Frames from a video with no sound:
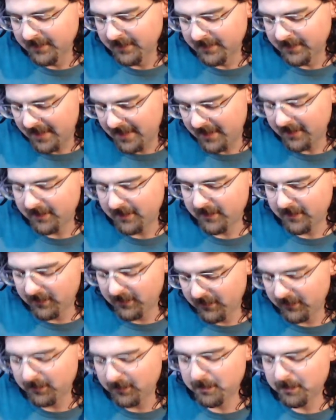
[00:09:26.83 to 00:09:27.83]

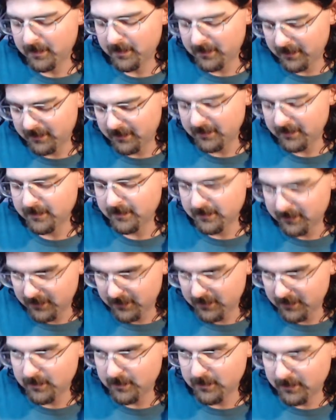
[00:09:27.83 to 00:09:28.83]
In this bird
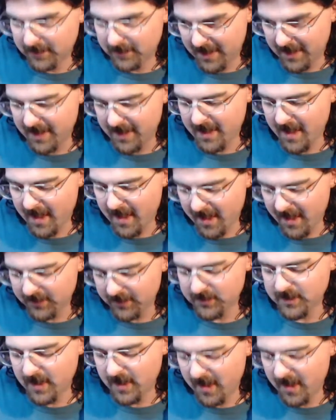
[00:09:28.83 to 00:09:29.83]
you
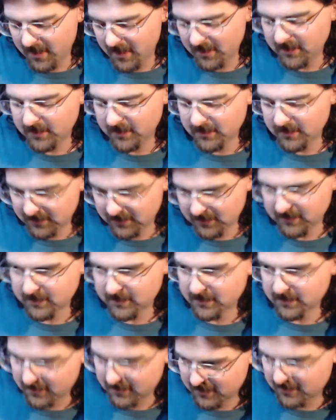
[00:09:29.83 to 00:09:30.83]
cannot
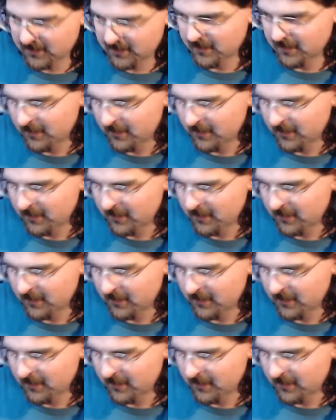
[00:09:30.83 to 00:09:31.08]
change.